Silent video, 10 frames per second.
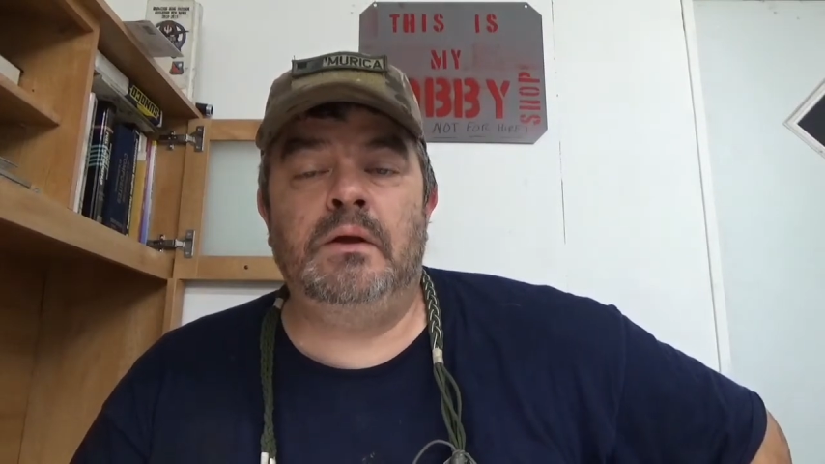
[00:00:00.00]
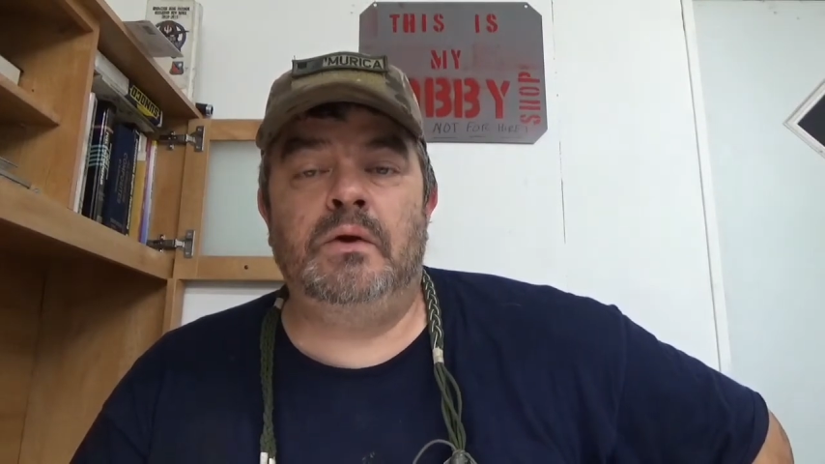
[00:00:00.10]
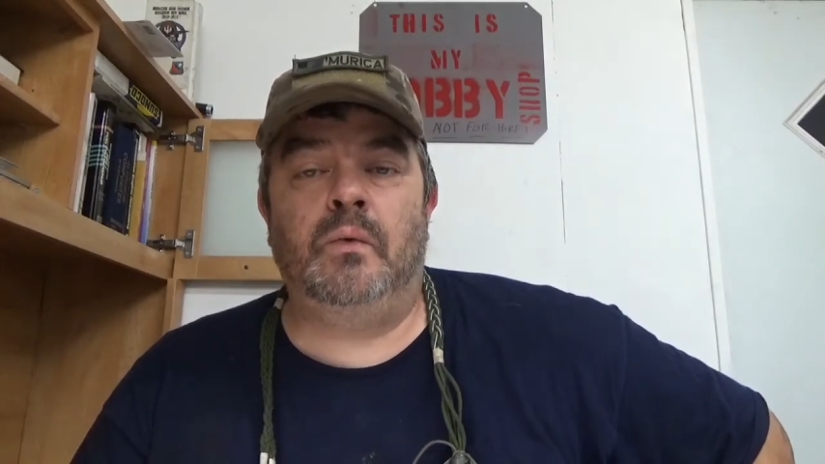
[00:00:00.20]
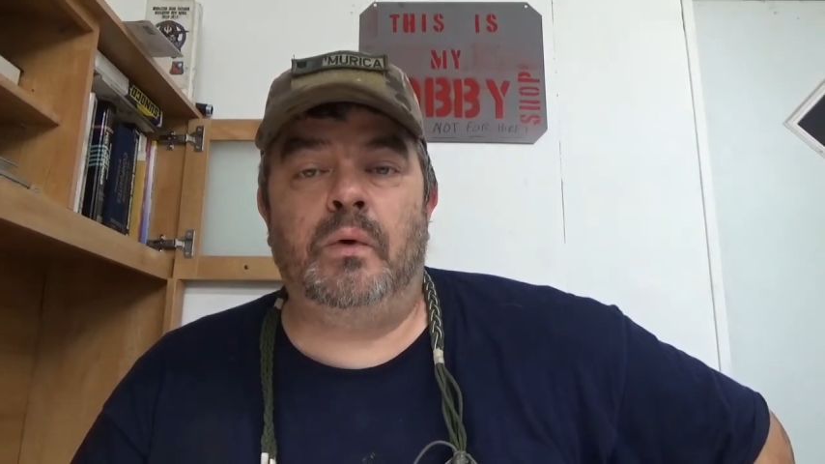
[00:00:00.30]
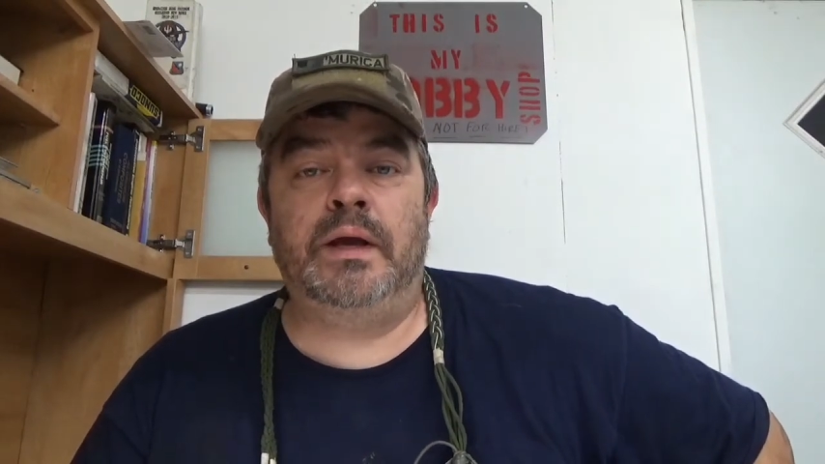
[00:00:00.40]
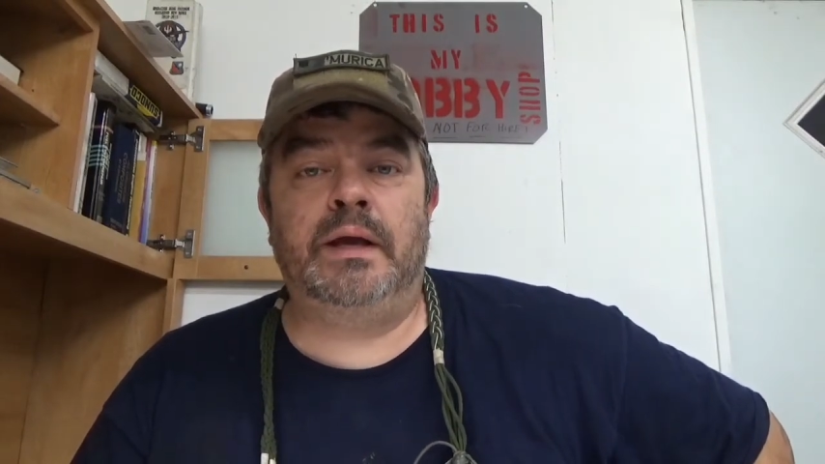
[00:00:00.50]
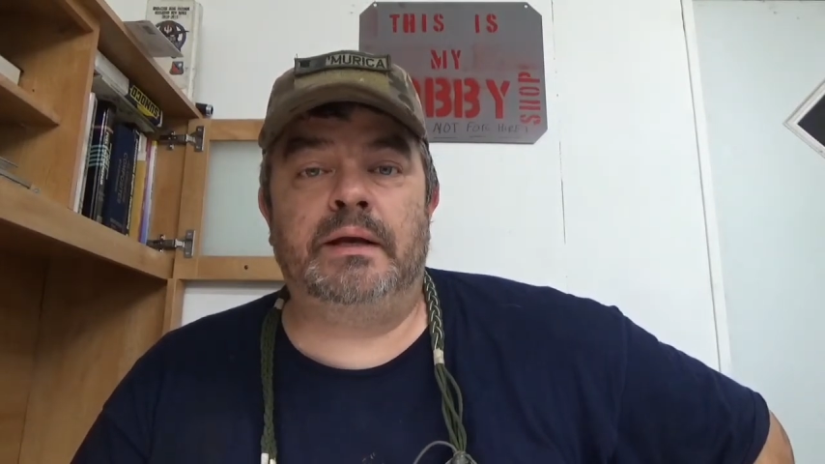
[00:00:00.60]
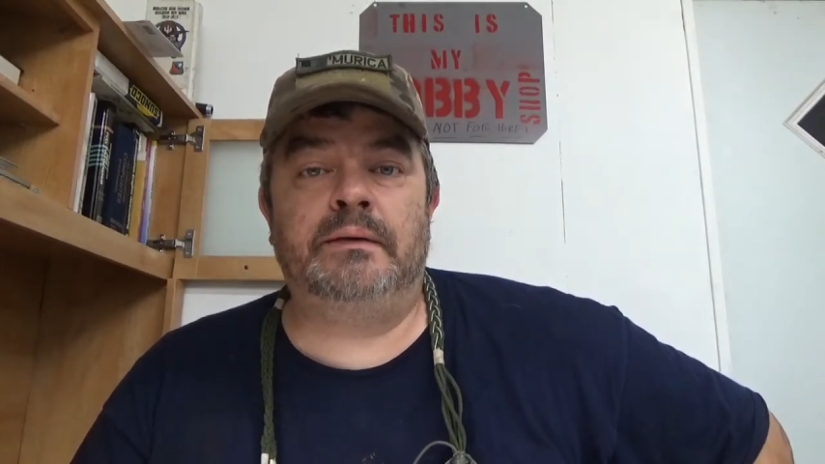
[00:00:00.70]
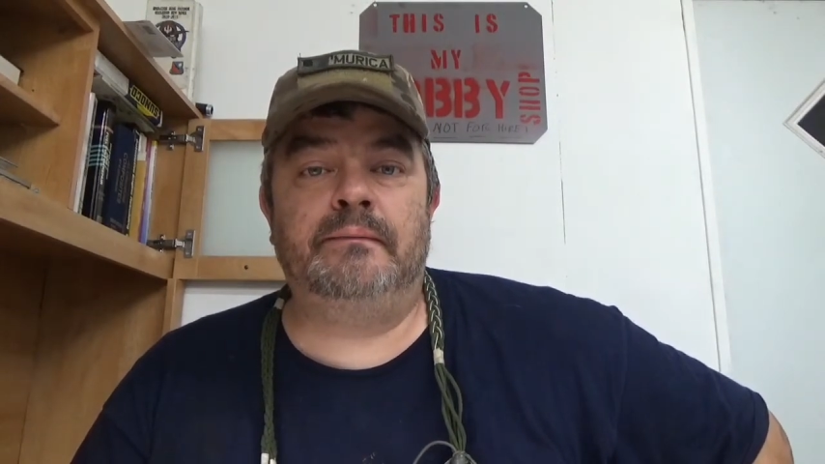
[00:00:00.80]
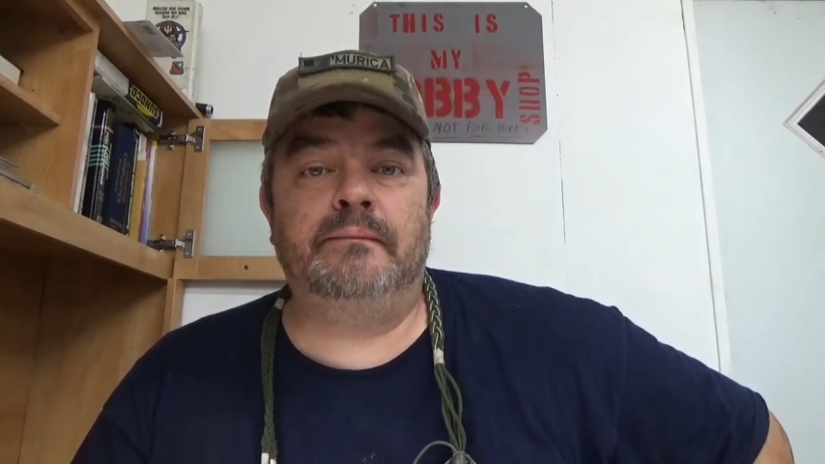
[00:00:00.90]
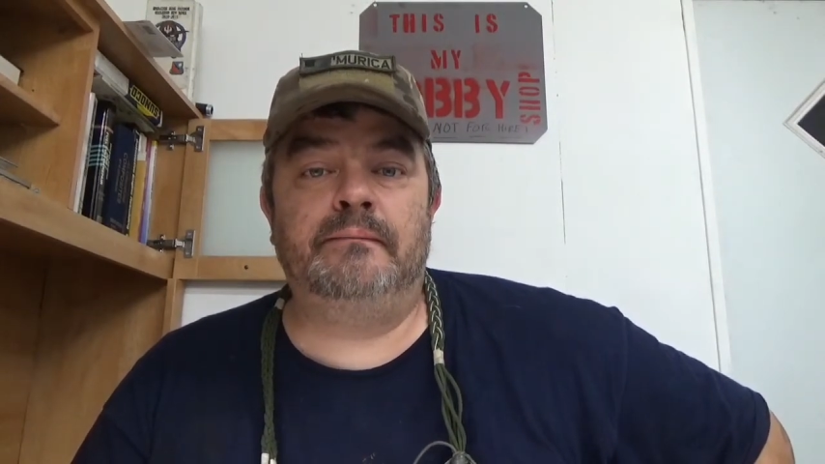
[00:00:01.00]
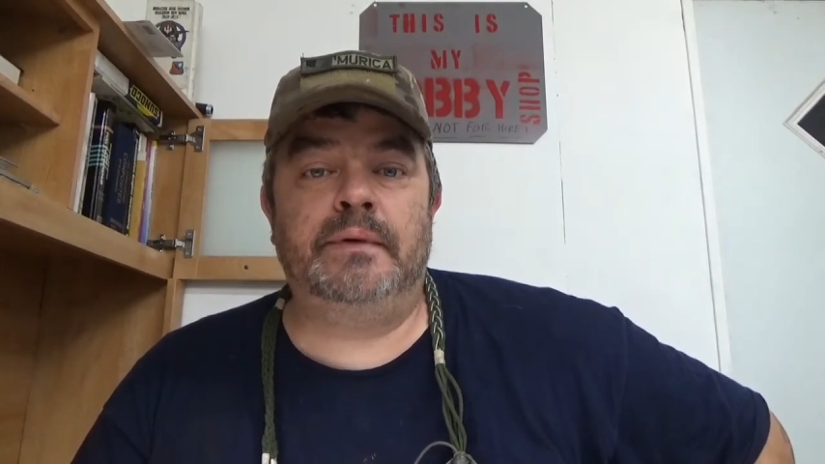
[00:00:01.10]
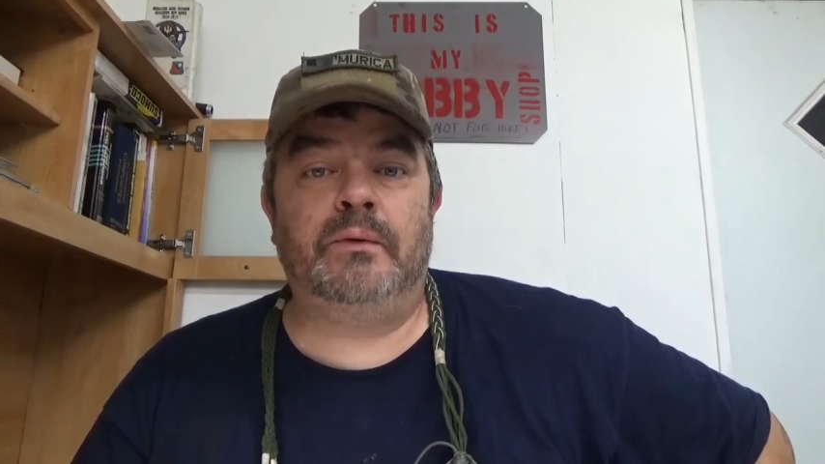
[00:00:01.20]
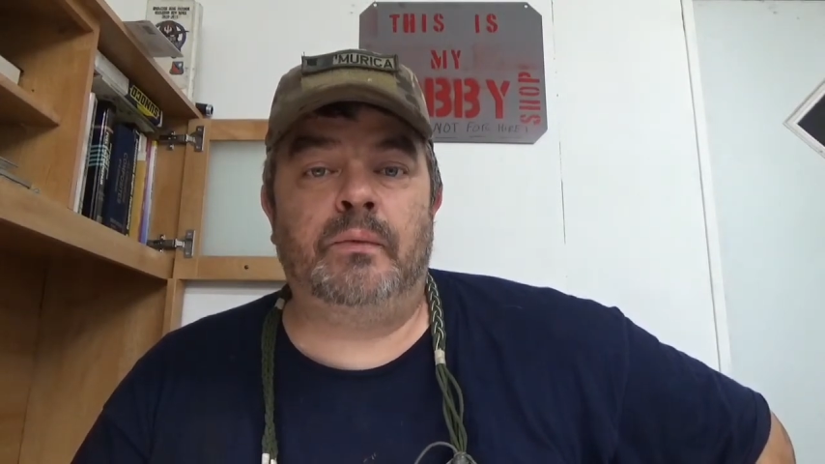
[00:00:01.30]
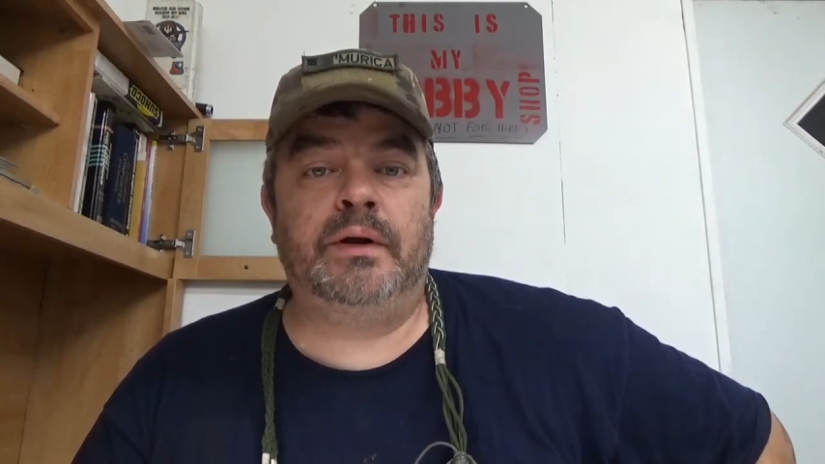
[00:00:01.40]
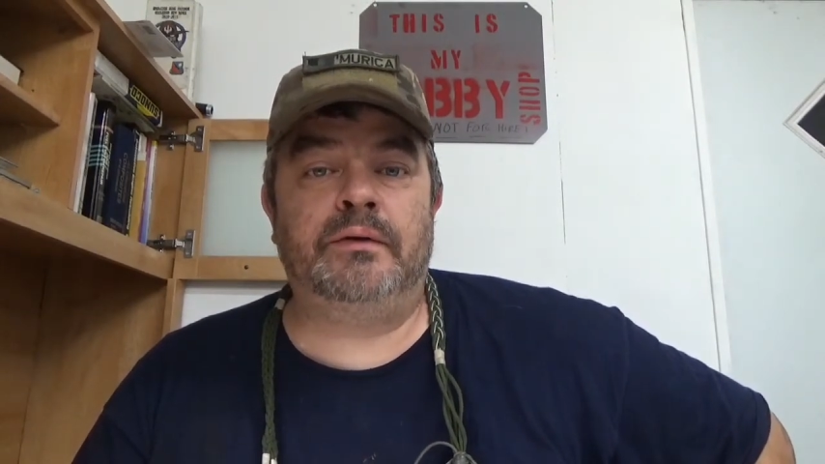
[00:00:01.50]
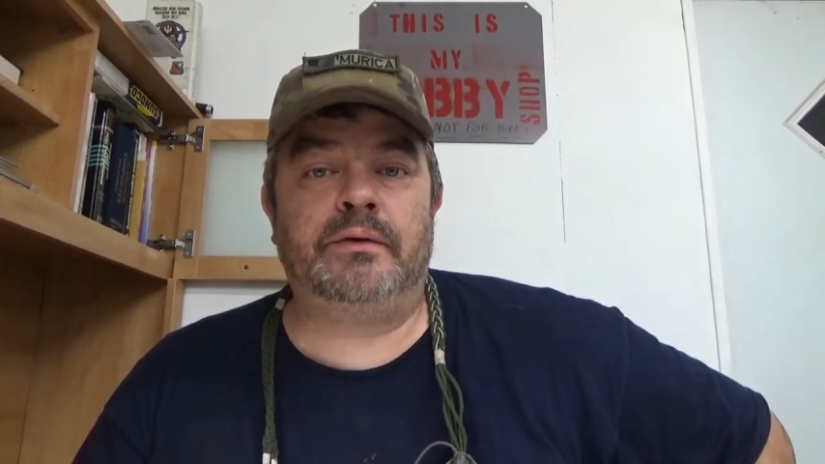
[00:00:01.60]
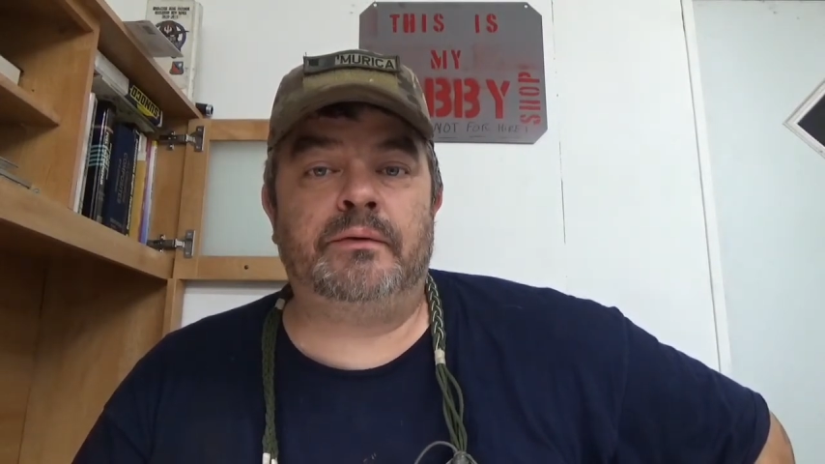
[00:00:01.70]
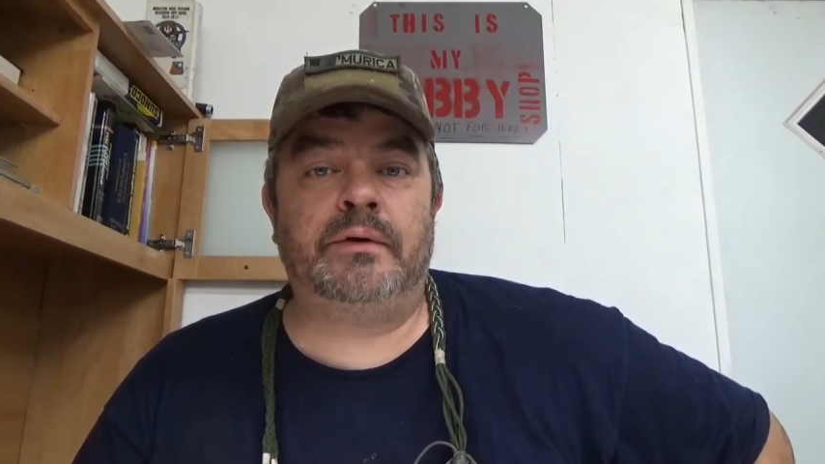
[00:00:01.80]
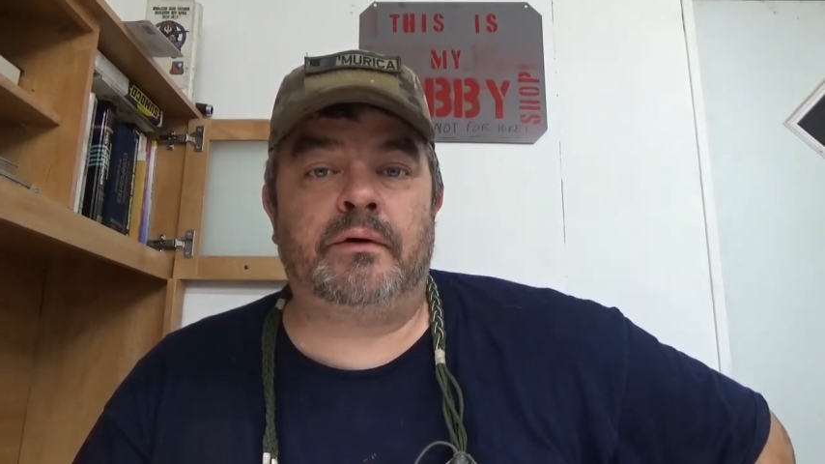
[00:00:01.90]
when it went
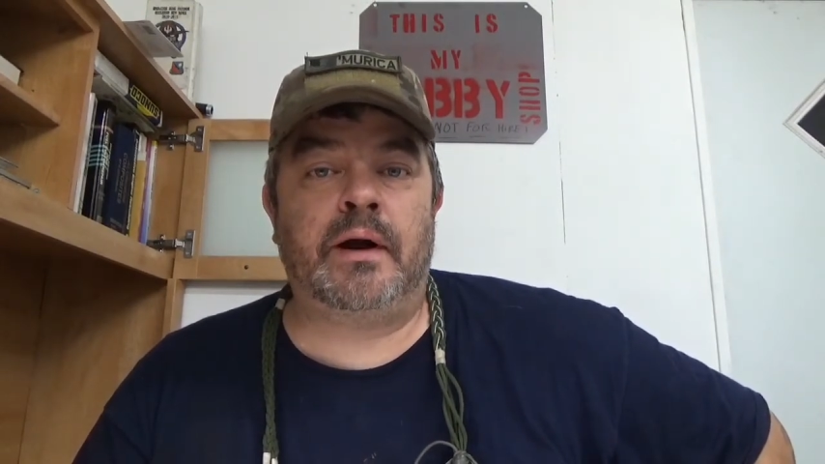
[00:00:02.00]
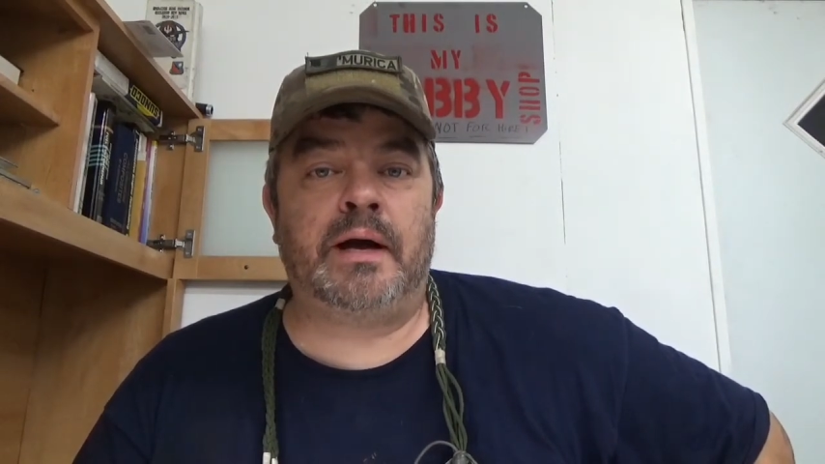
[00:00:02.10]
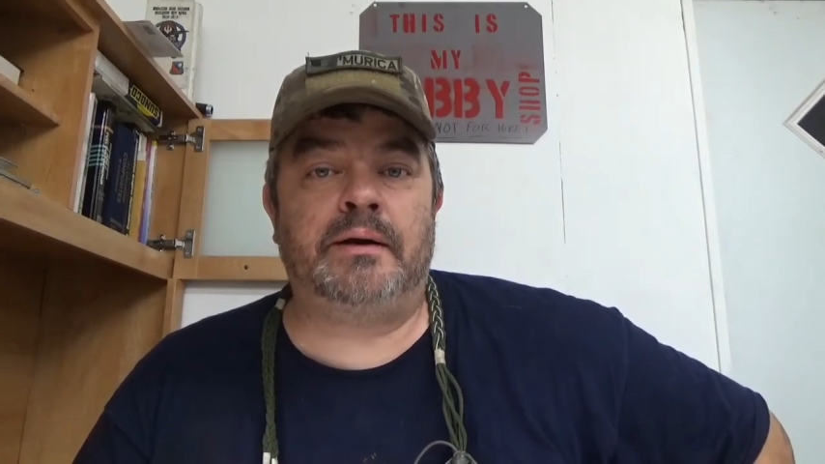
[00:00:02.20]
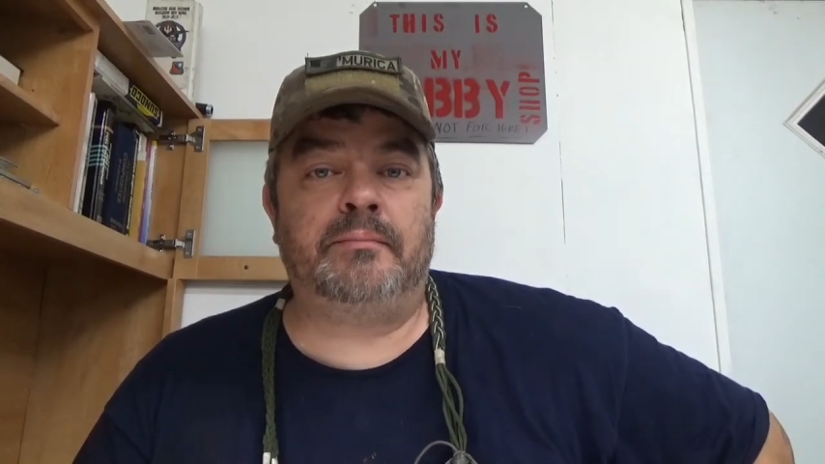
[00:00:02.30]
through the grinding,